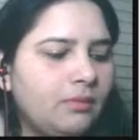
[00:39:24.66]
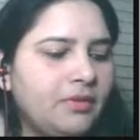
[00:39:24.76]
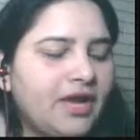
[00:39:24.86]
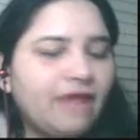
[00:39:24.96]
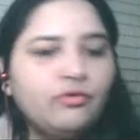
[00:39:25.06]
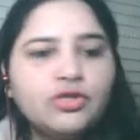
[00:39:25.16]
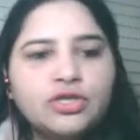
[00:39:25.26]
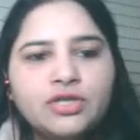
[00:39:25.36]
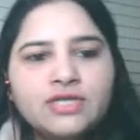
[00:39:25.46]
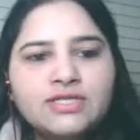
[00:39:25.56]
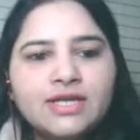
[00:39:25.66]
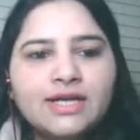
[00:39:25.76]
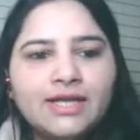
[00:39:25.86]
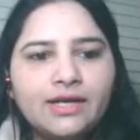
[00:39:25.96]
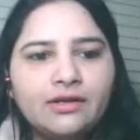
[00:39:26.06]
But I would suggest
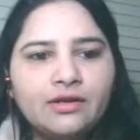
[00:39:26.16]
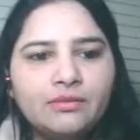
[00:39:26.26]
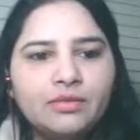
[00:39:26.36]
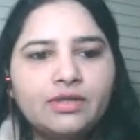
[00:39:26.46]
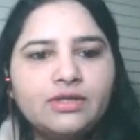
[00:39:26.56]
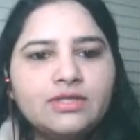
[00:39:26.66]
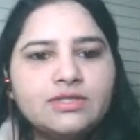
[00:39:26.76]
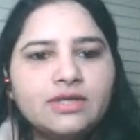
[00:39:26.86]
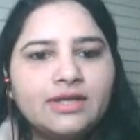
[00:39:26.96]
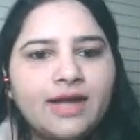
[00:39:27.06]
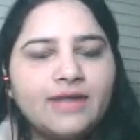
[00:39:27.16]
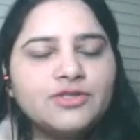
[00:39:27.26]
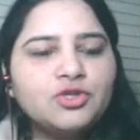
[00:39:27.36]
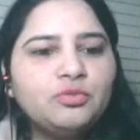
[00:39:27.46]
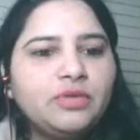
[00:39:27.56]
contented because it has
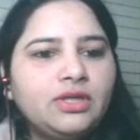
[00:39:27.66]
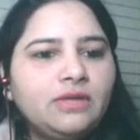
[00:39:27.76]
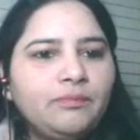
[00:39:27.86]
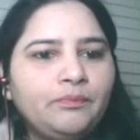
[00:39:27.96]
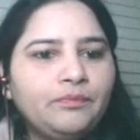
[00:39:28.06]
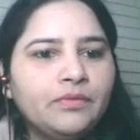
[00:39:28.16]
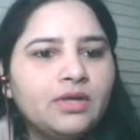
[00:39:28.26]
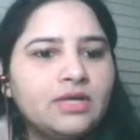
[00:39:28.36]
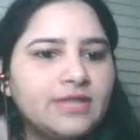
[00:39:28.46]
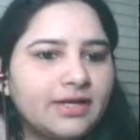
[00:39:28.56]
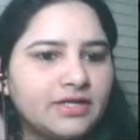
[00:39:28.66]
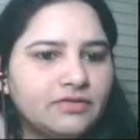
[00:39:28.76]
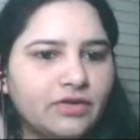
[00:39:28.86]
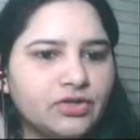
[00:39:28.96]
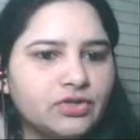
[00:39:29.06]
to be
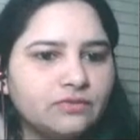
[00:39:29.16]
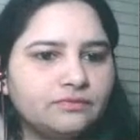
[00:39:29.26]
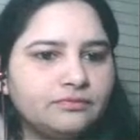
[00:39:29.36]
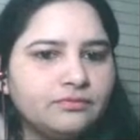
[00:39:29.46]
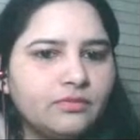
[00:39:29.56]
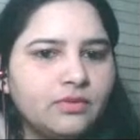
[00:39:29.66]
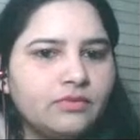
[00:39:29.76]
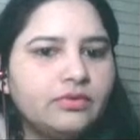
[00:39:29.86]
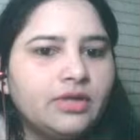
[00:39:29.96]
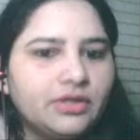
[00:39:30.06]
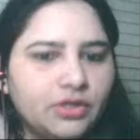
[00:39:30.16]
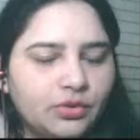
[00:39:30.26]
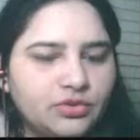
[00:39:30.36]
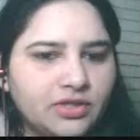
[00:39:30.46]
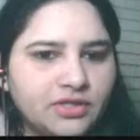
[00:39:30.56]
satisfaction,
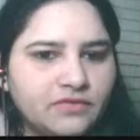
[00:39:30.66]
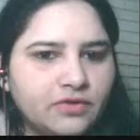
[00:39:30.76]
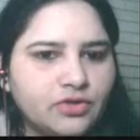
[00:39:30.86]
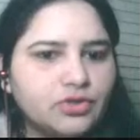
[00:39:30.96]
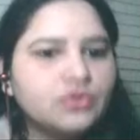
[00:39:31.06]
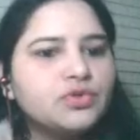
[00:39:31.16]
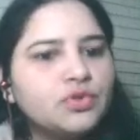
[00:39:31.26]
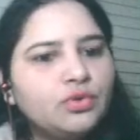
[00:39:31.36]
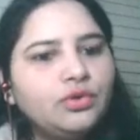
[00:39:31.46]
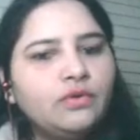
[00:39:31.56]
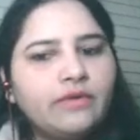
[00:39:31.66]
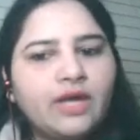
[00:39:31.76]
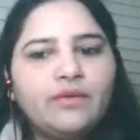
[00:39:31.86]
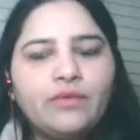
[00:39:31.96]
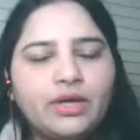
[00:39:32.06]
related to satisfaction. So you
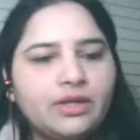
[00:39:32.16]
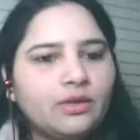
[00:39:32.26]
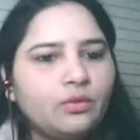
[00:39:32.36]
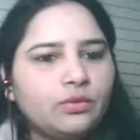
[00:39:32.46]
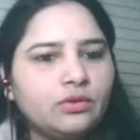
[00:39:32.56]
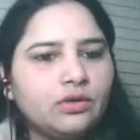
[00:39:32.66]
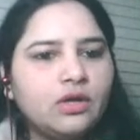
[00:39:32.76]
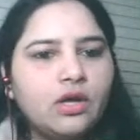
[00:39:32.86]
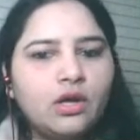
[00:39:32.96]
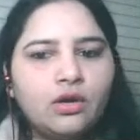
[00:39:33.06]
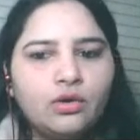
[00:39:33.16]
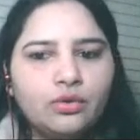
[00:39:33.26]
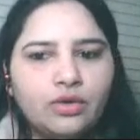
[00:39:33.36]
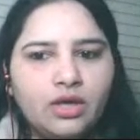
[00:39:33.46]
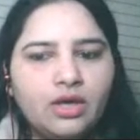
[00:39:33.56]
can write that word.
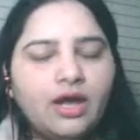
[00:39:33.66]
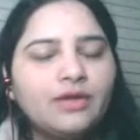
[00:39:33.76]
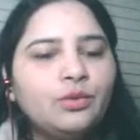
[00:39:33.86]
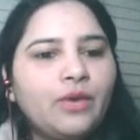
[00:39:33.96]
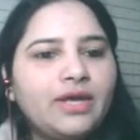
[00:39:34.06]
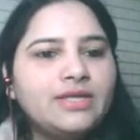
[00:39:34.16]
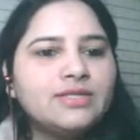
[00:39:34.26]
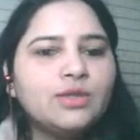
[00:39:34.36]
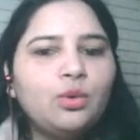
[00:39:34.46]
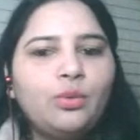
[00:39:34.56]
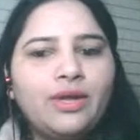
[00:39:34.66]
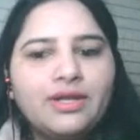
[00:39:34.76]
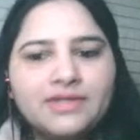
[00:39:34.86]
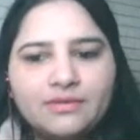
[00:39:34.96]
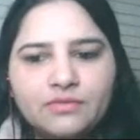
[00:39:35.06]
Okay, otherwise,
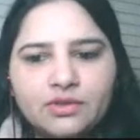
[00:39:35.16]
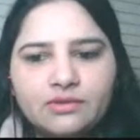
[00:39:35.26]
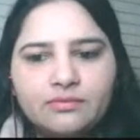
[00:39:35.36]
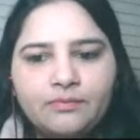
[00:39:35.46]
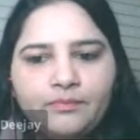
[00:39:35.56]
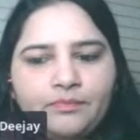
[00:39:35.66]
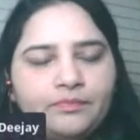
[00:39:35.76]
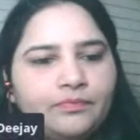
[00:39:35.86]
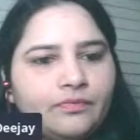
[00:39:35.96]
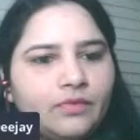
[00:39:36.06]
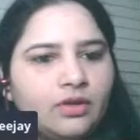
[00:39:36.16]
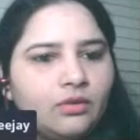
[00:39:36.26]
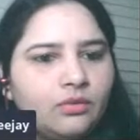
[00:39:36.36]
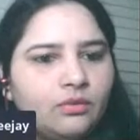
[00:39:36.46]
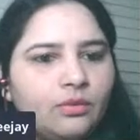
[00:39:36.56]
well attempted.
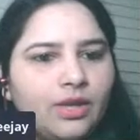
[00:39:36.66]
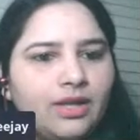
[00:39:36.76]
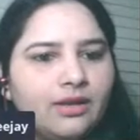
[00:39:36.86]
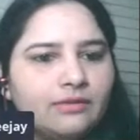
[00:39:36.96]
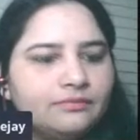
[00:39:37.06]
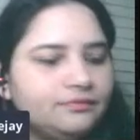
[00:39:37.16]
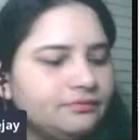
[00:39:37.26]
Well done.